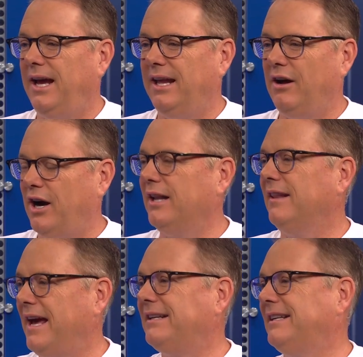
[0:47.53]
and
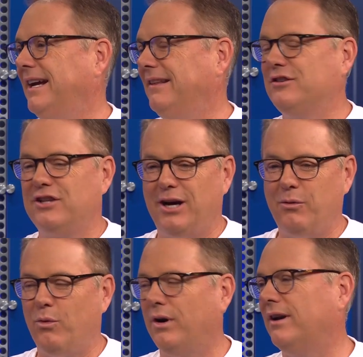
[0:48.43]
on that day, there's
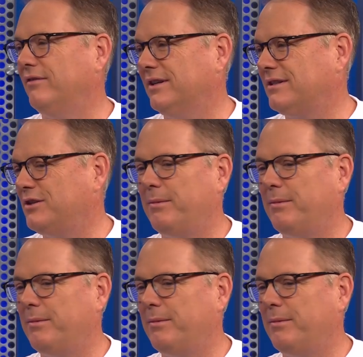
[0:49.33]
not one of us,